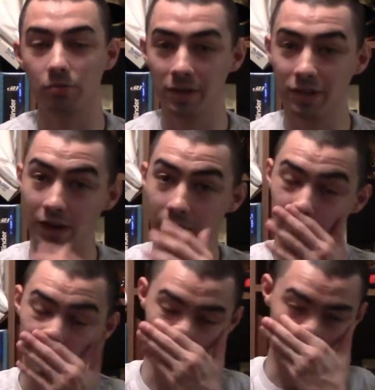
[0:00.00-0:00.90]
myself.
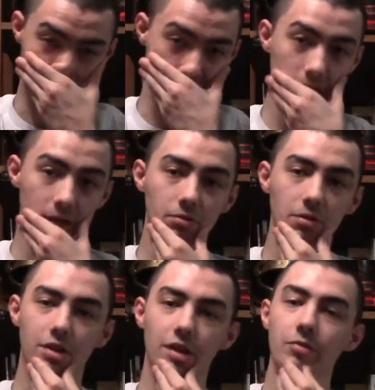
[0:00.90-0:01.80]
And in
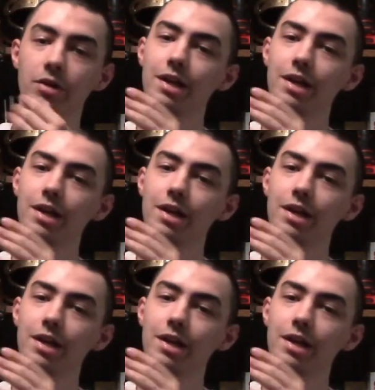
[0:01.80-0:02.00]
doing so,